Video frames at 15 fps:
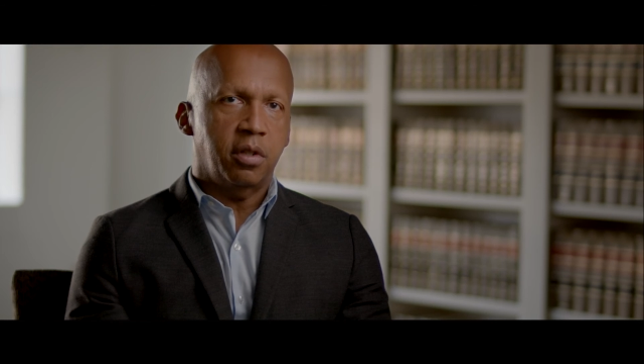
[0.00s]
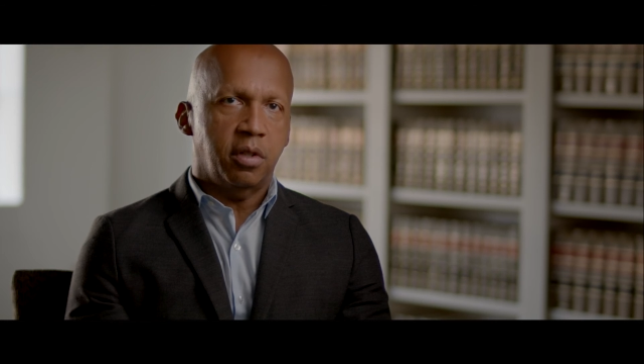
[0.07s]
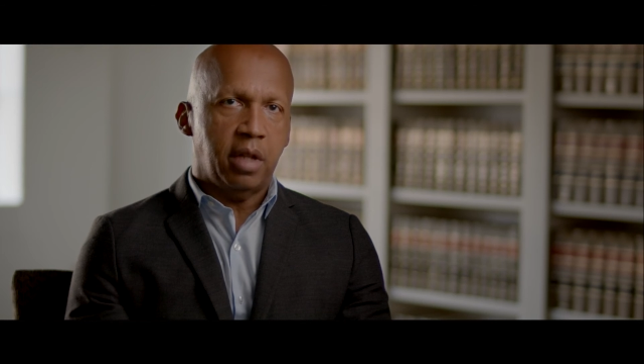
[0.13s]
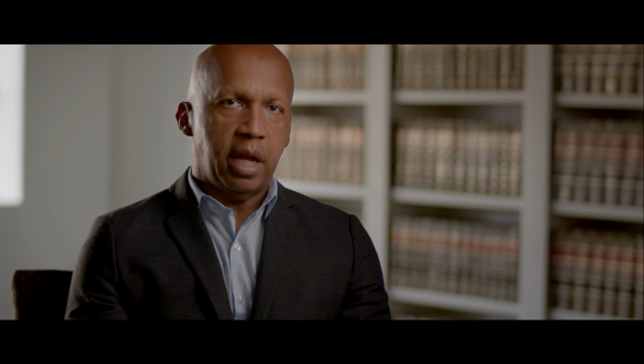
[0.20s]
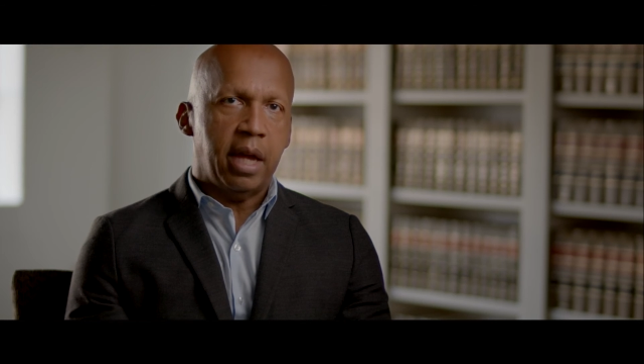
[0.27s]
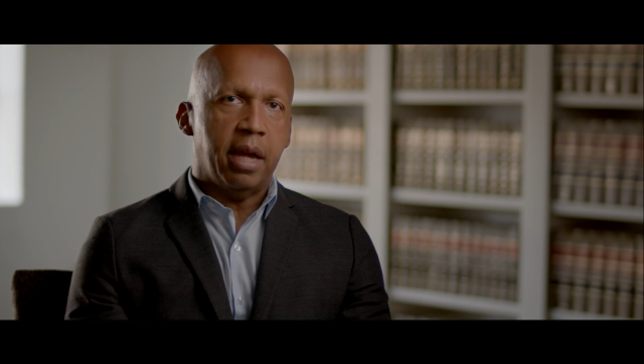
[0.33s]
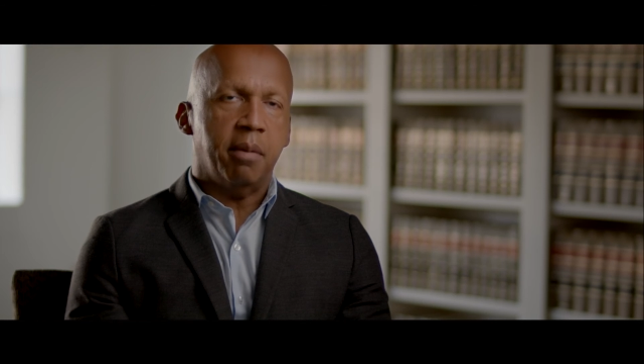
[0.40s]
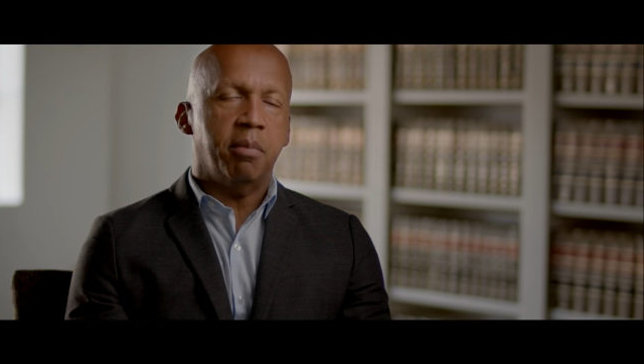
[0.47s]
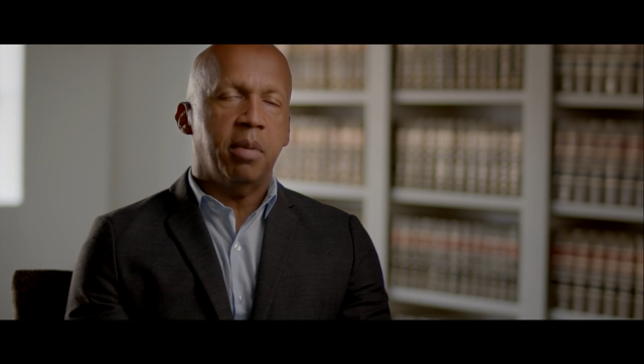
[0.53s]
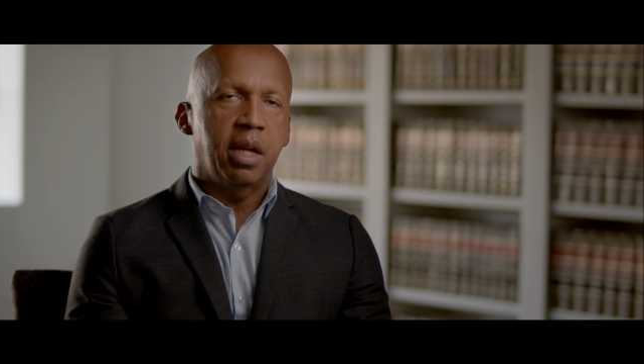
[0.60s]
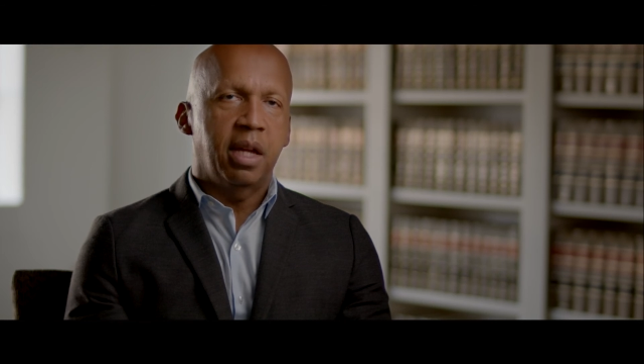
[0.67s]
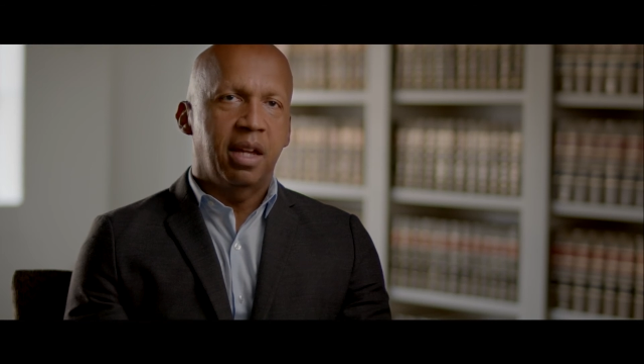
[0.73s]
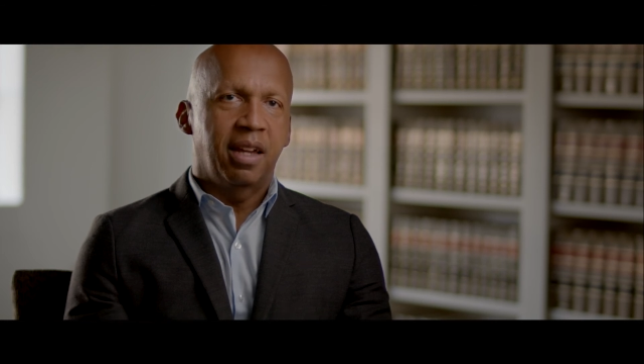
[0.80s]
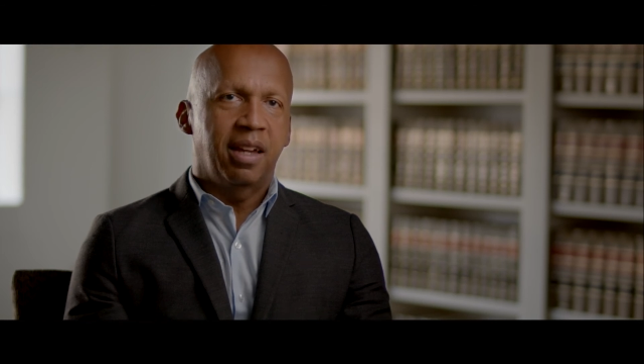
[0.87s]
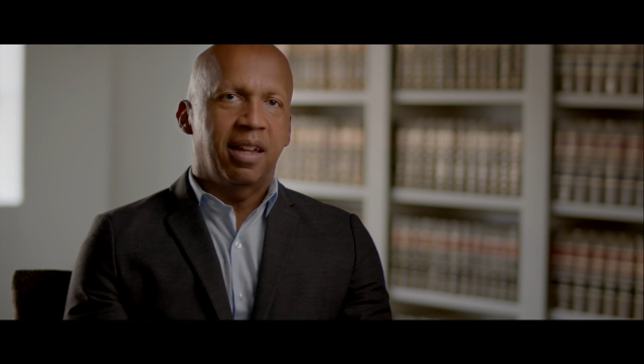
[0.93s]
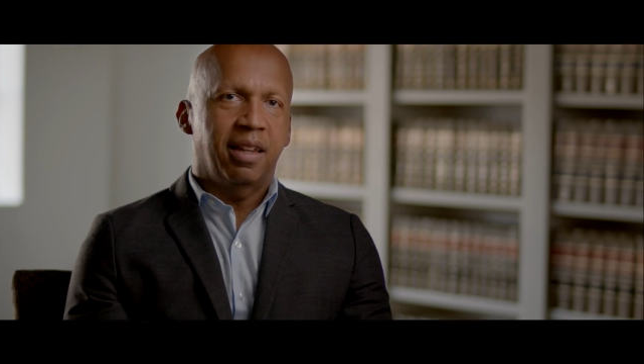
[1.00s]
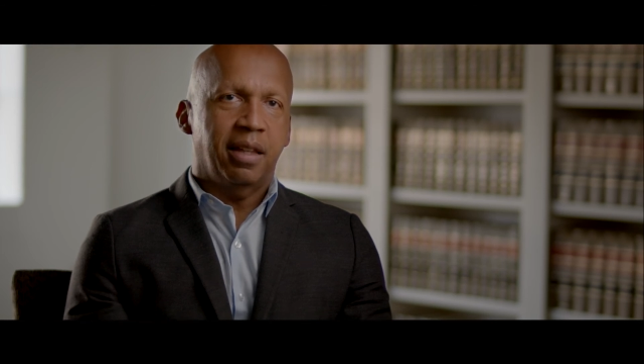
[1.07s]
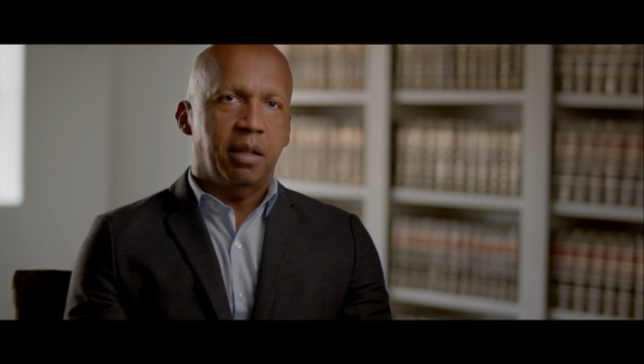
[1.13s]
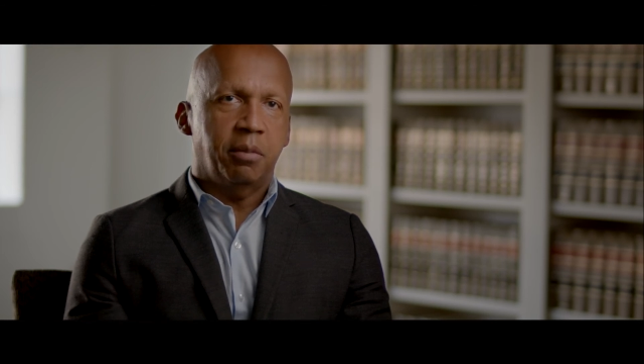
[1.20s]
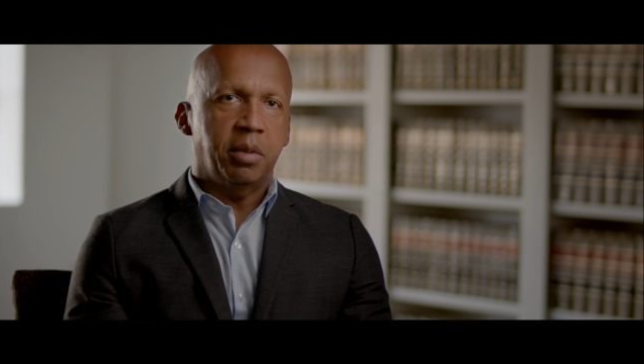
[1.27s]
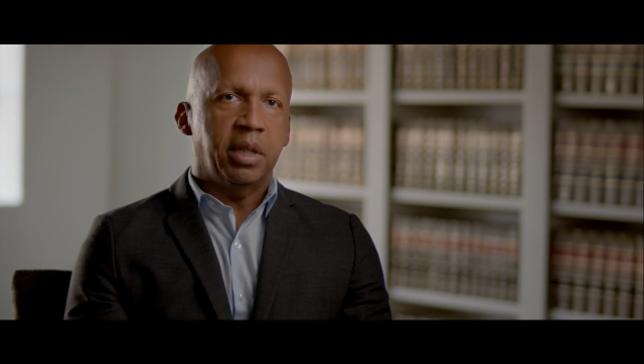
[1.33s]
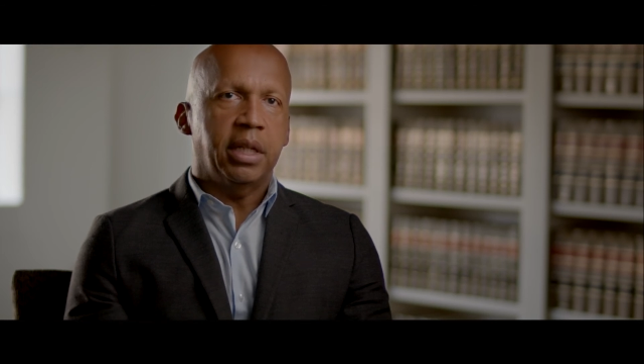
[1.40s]
step
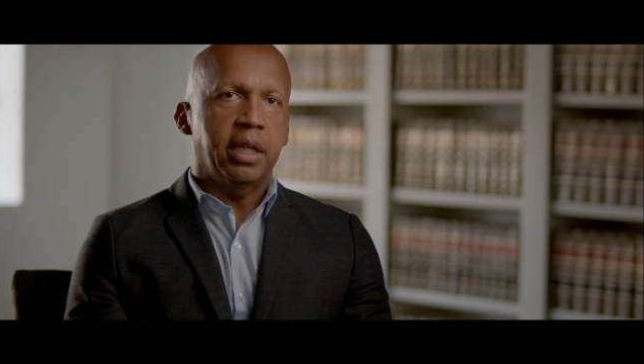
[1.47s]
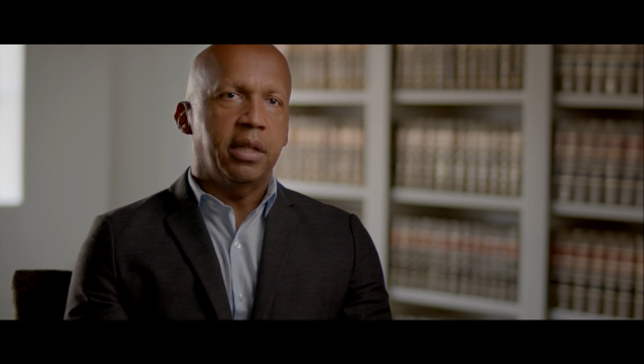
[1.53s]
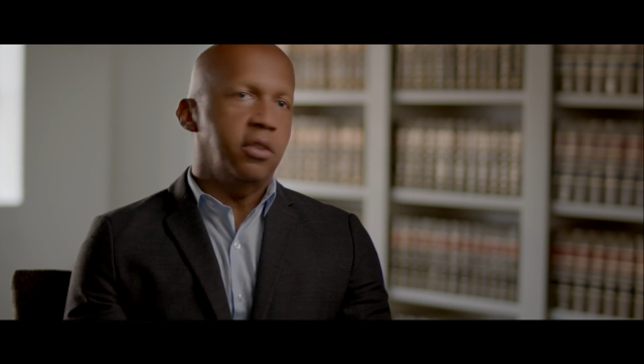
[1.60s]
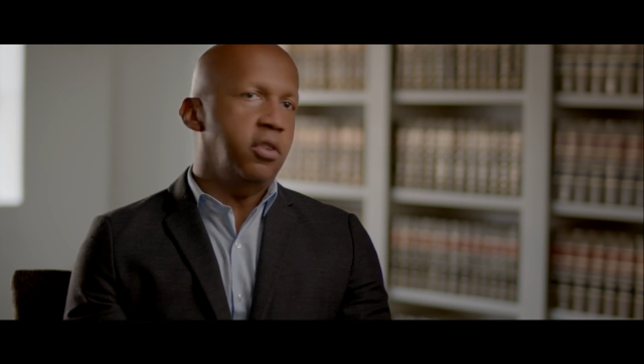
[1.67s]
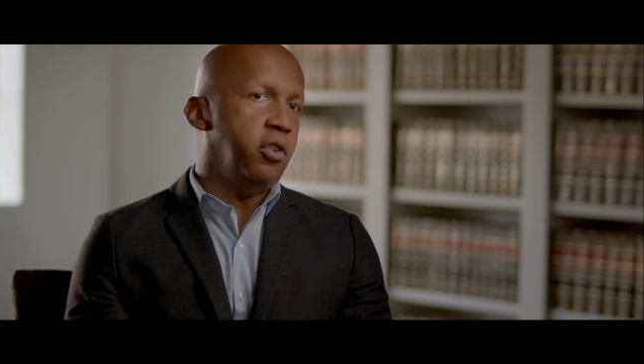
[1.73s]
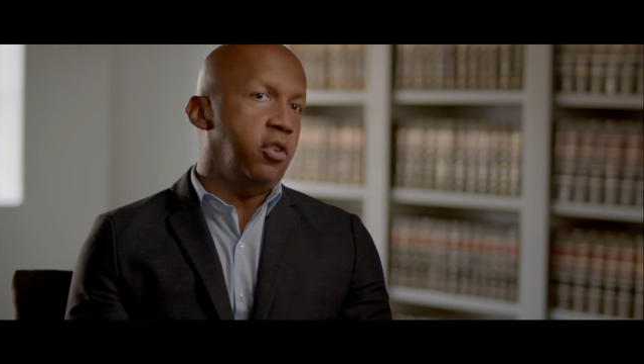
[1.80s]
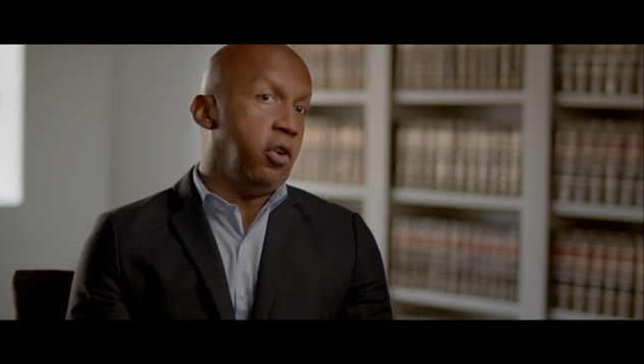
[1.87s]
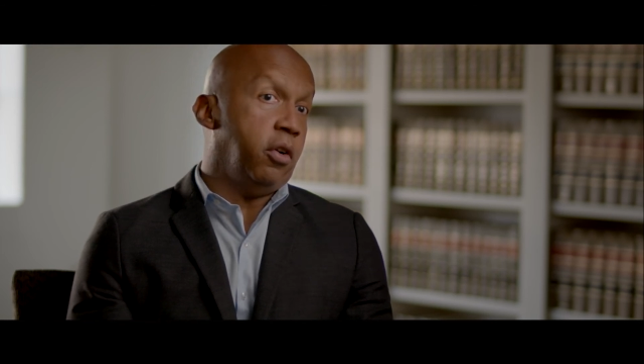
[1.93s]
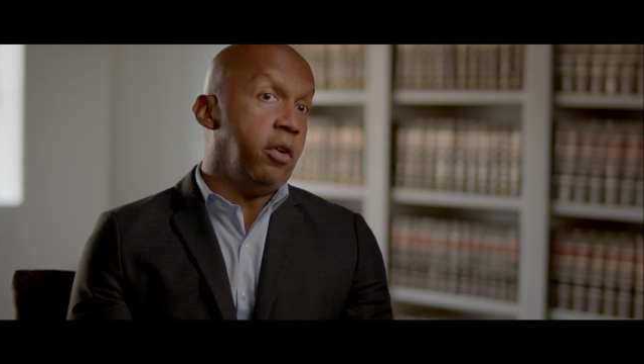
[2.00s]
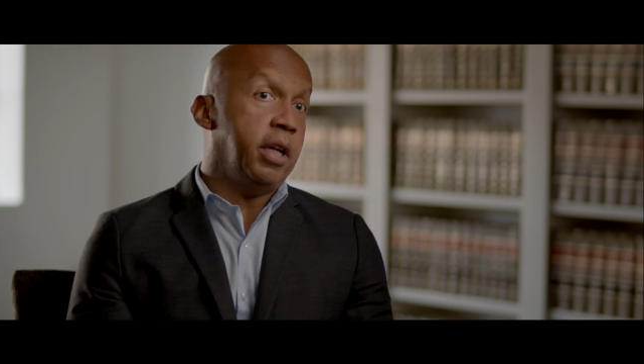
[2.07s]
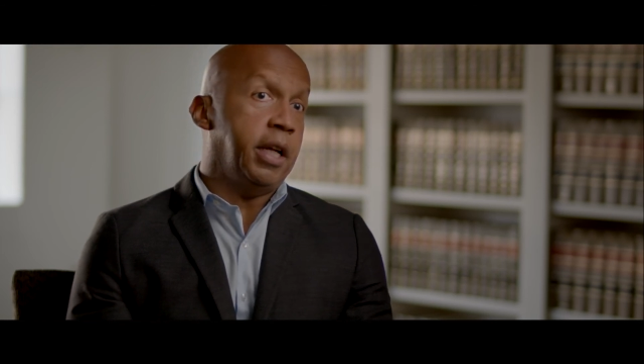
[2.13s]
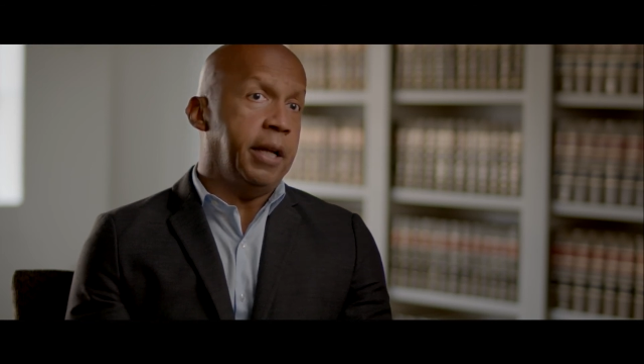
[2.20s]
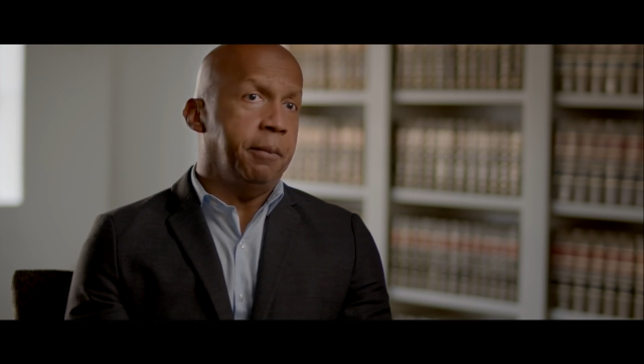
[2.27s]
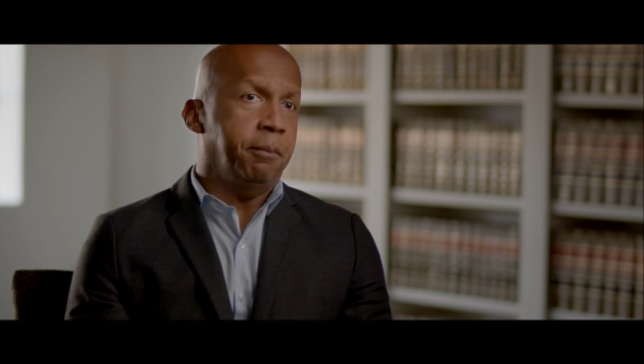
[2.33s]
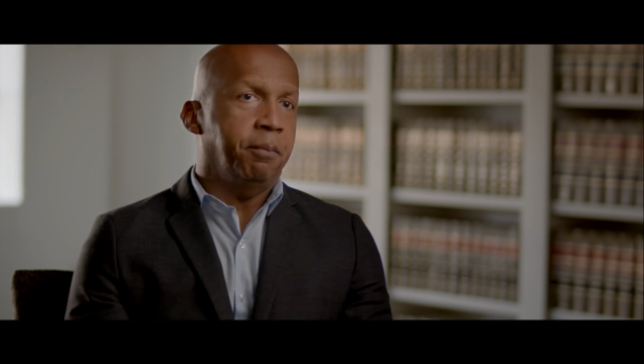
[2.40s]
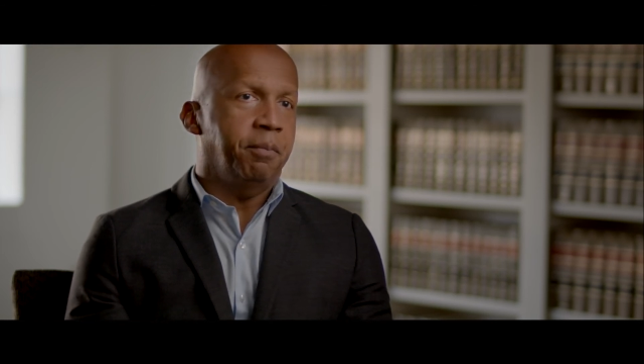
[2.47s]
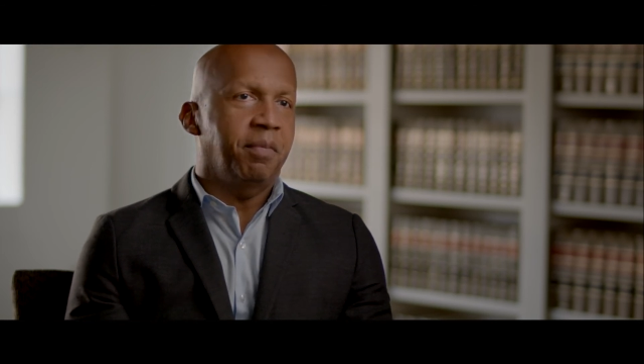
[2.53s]
that begins a journey